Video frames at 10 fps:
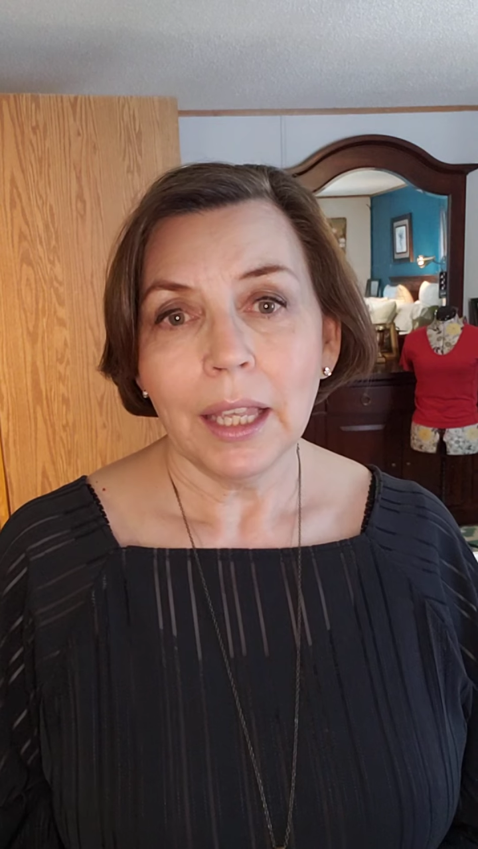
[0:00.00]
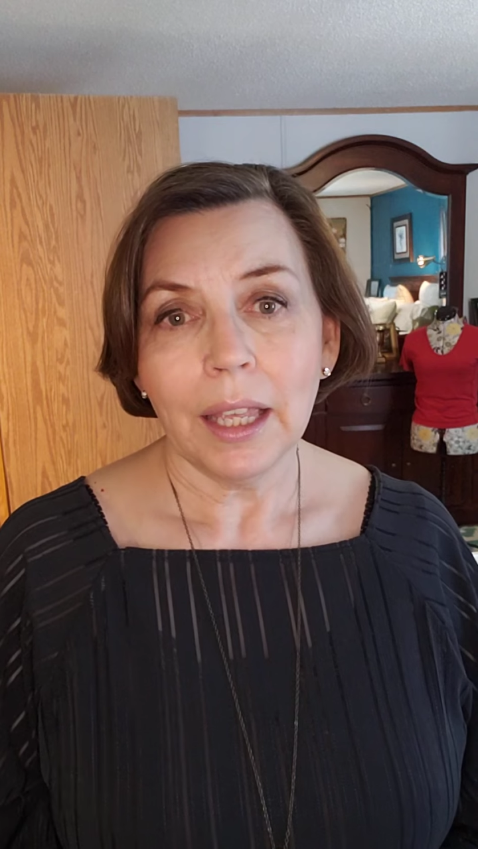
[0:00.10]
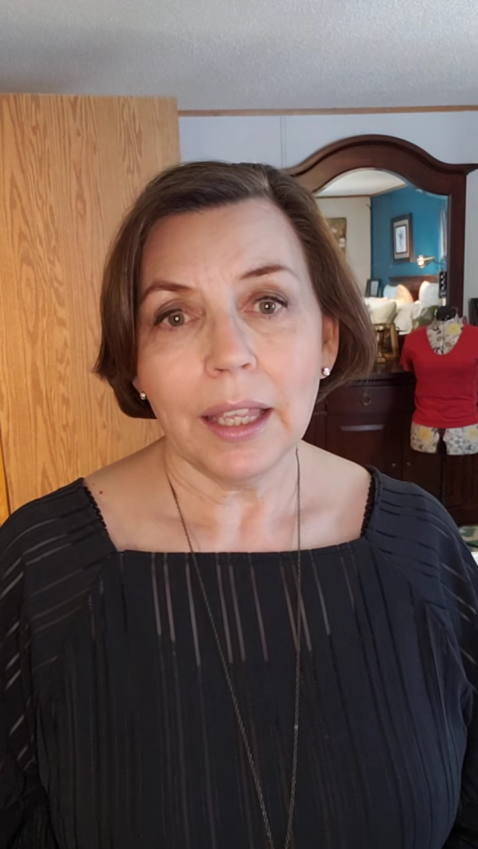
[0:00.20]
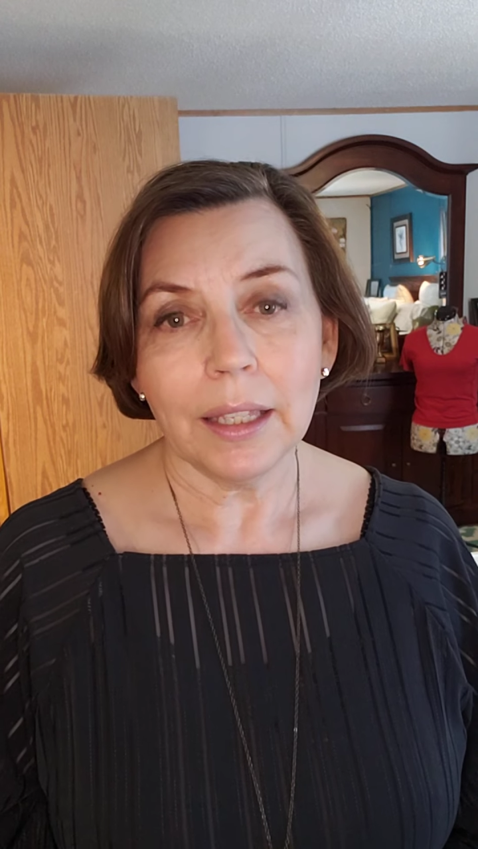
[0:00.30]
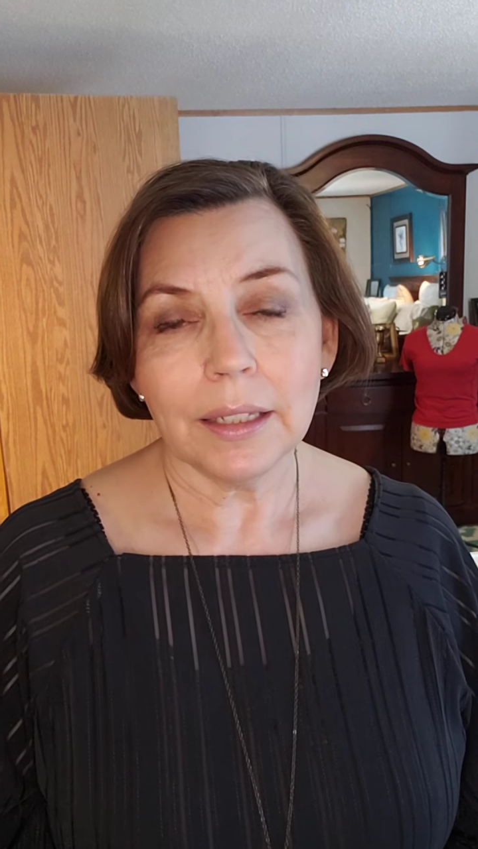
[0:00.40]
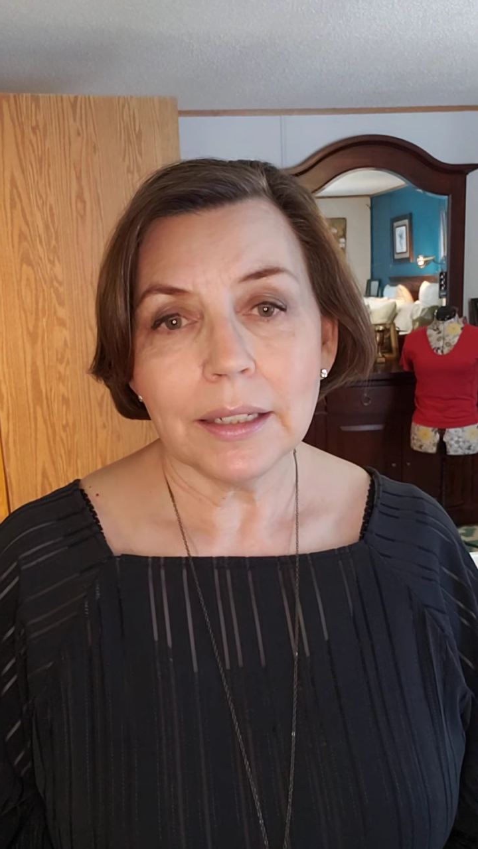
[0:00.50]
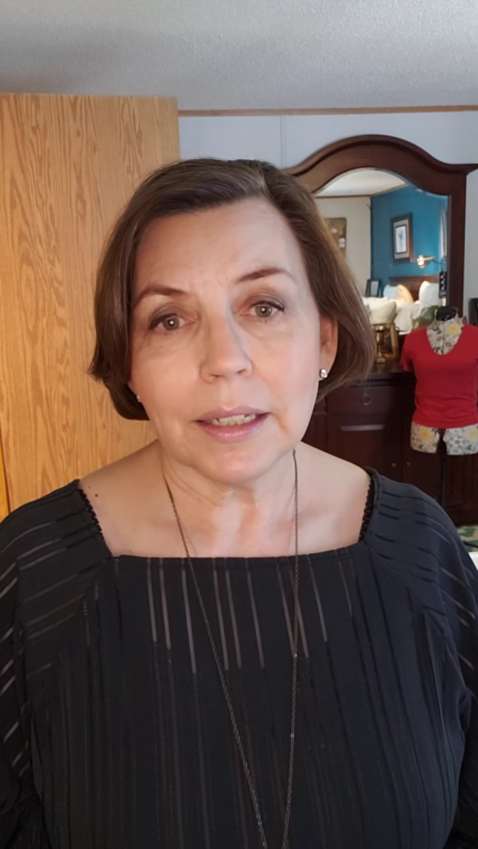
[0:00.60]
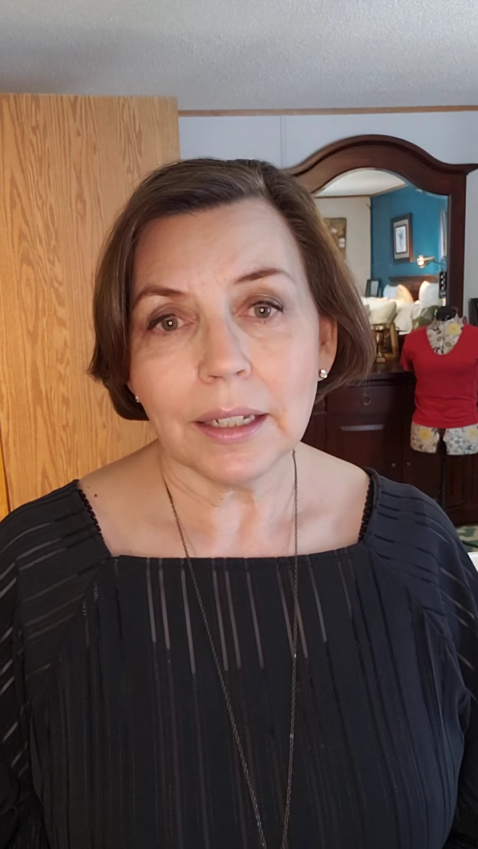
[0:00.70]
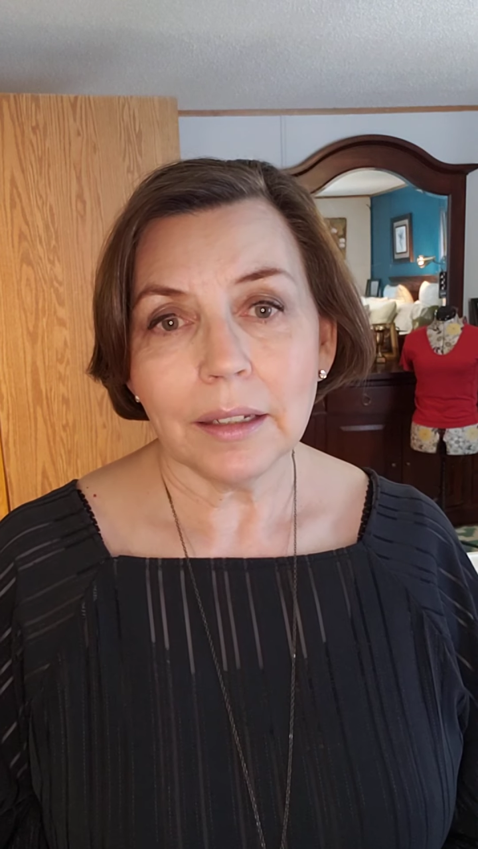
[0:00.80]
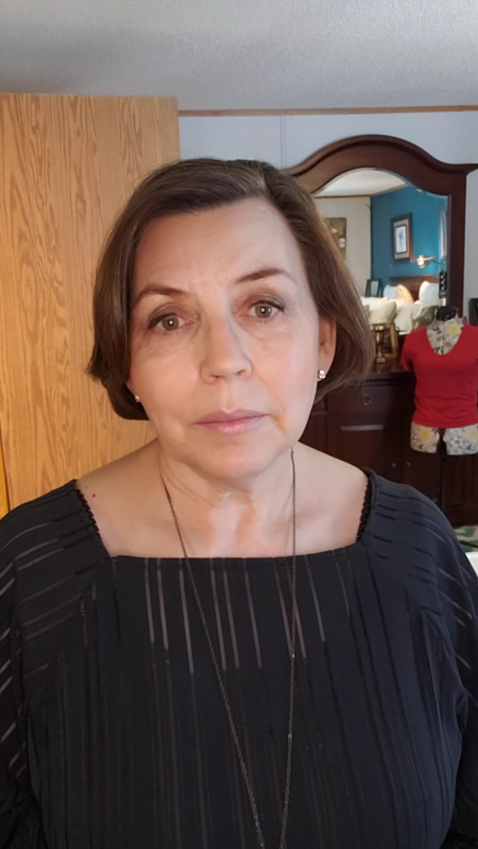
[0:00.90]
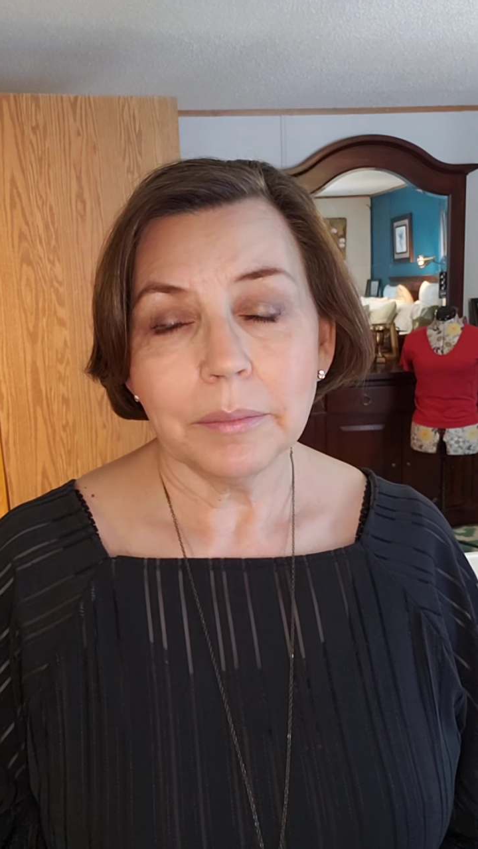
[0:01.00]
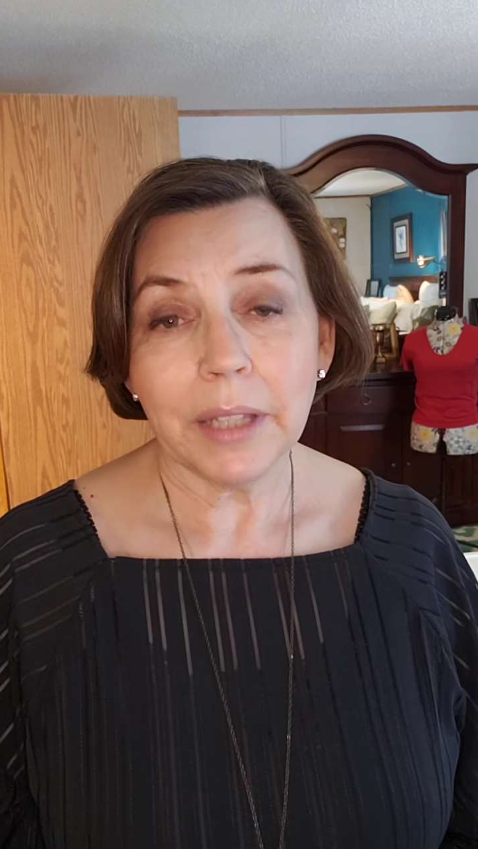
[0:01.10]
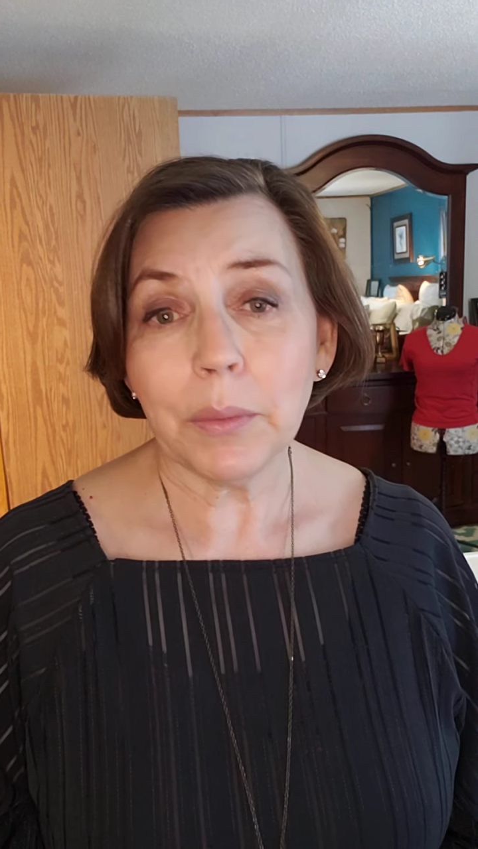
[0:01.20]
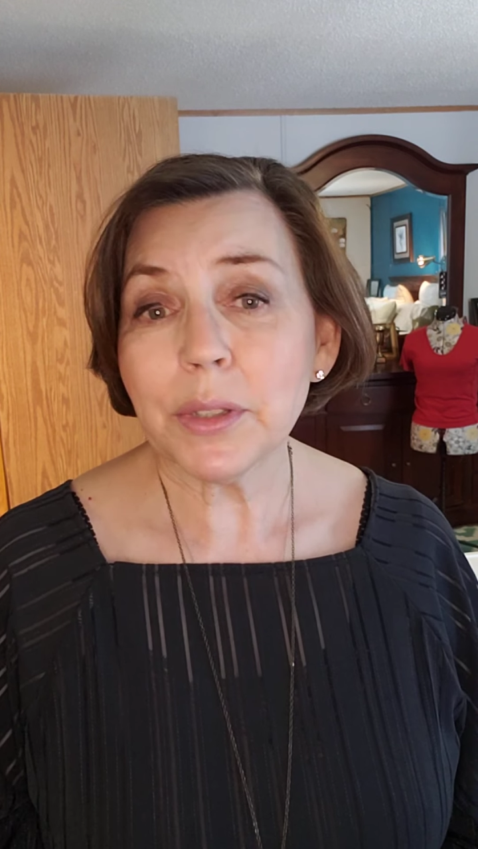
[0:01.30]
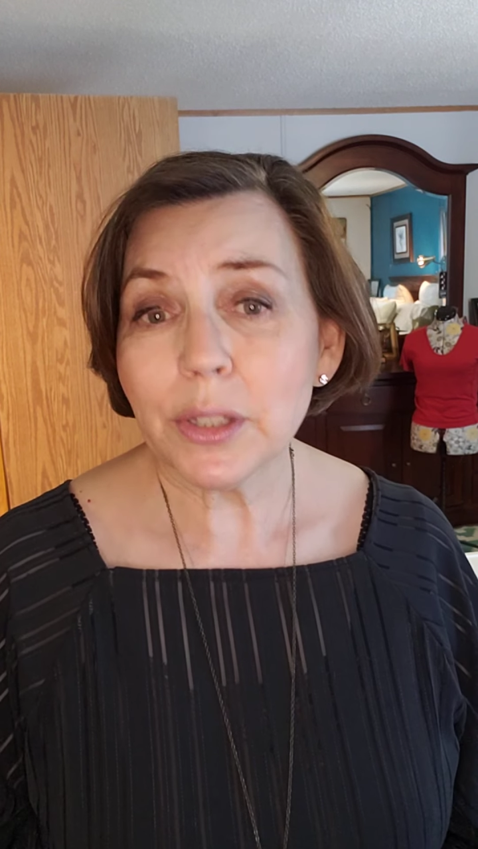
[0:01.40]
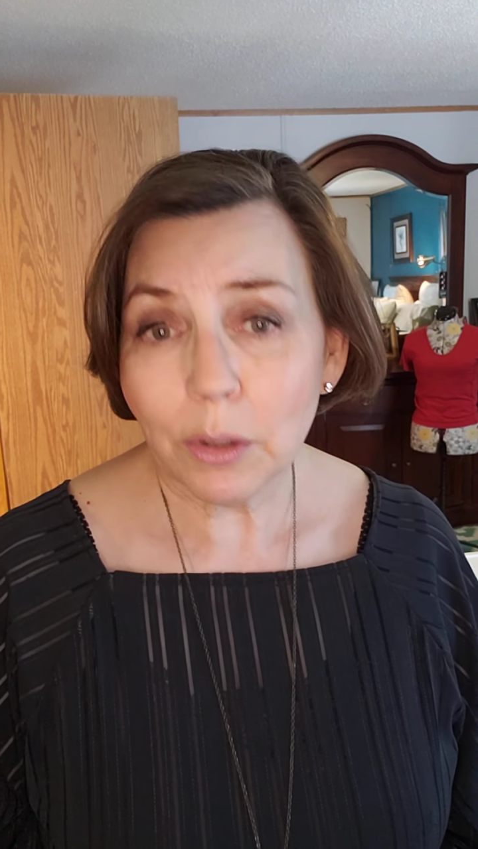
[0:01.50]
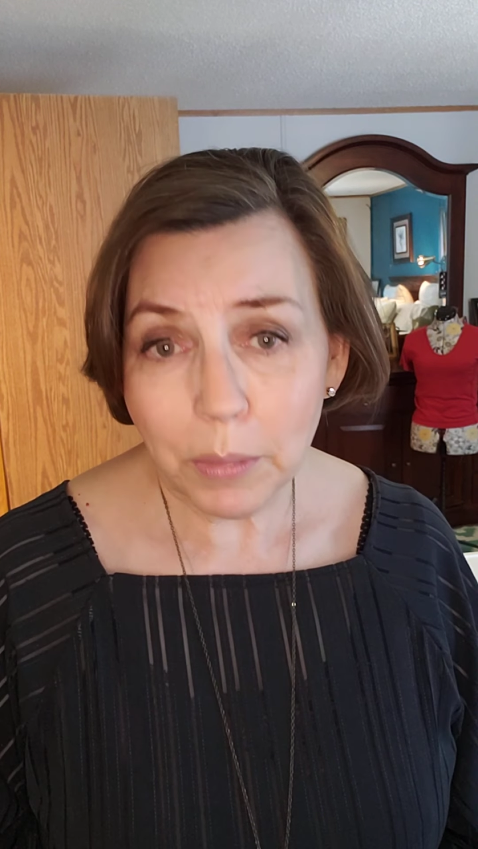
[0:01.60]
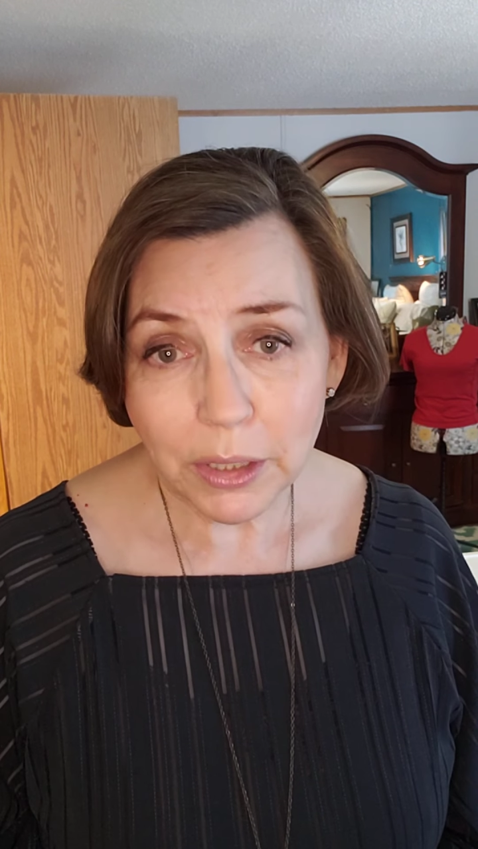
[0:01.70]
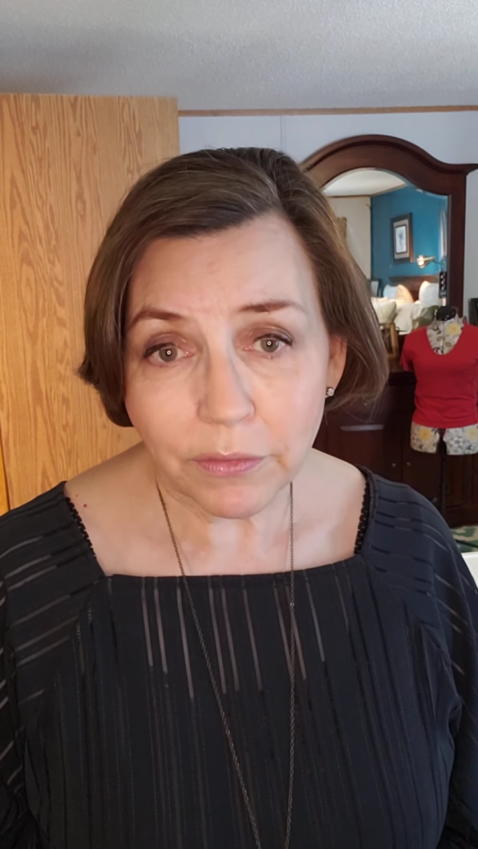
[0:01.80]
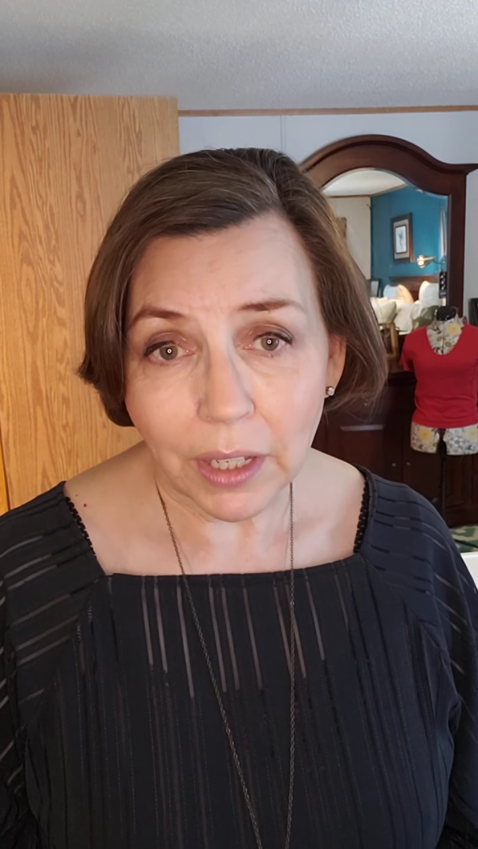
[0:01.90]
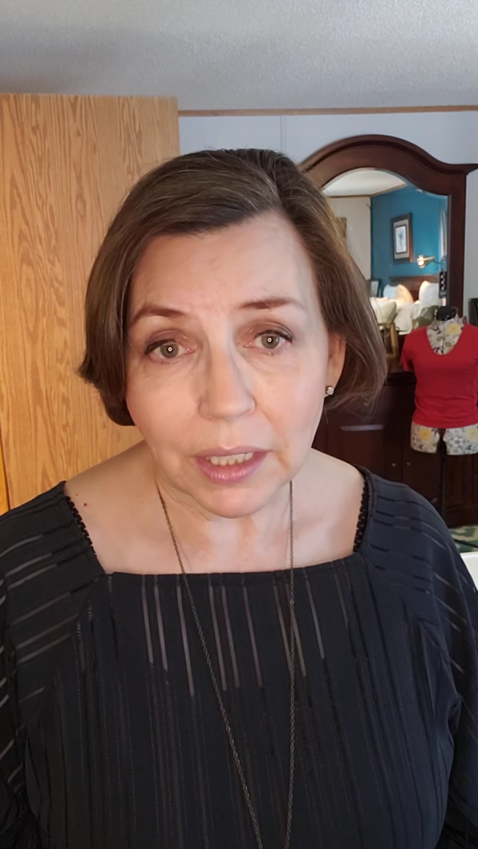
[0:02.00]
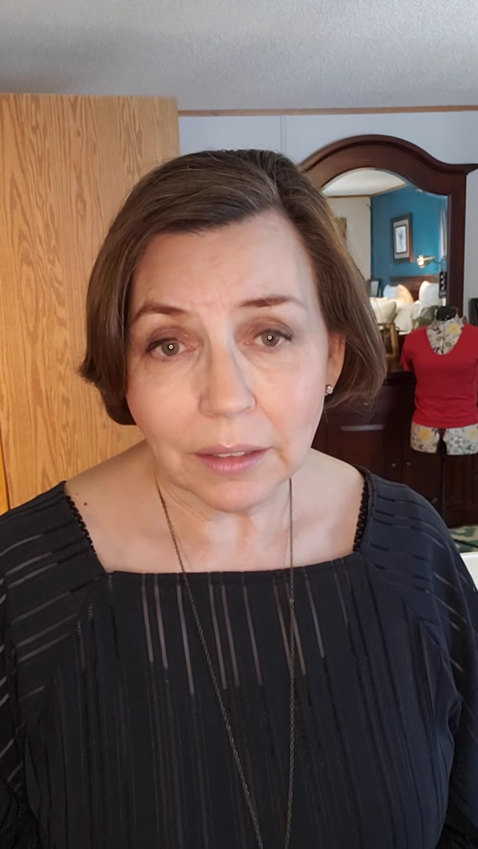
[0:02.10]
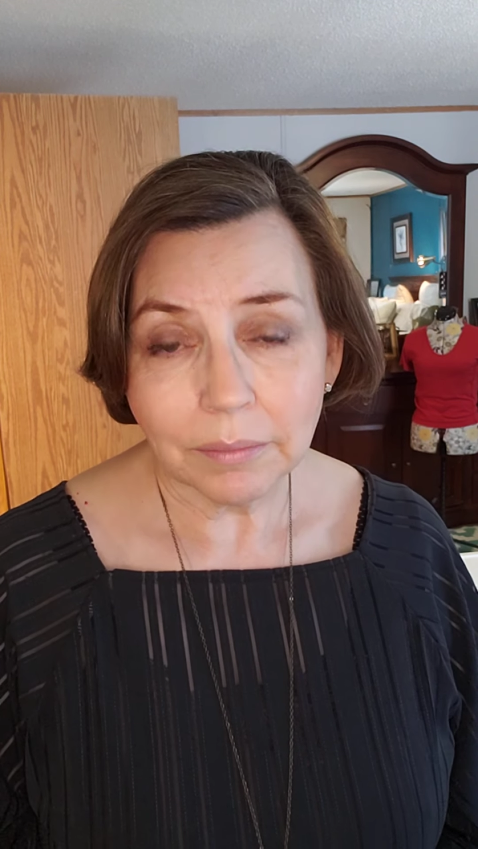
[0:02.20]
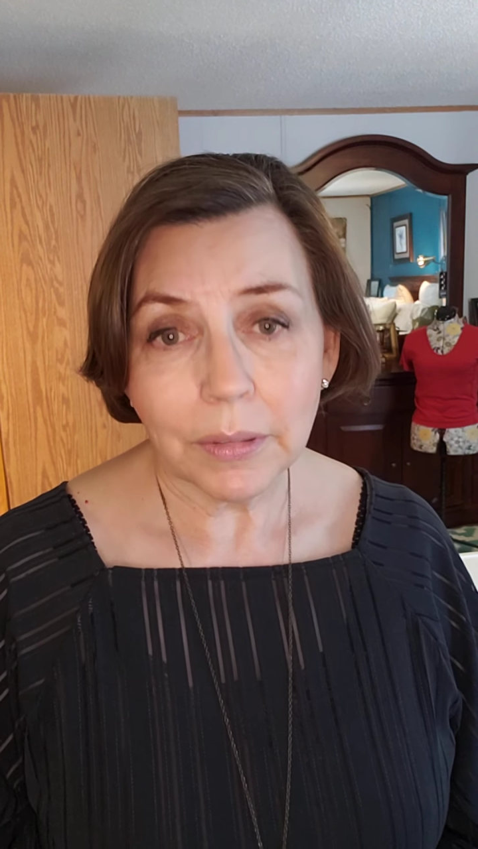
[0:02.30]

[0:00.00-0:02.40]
and that was so much fun.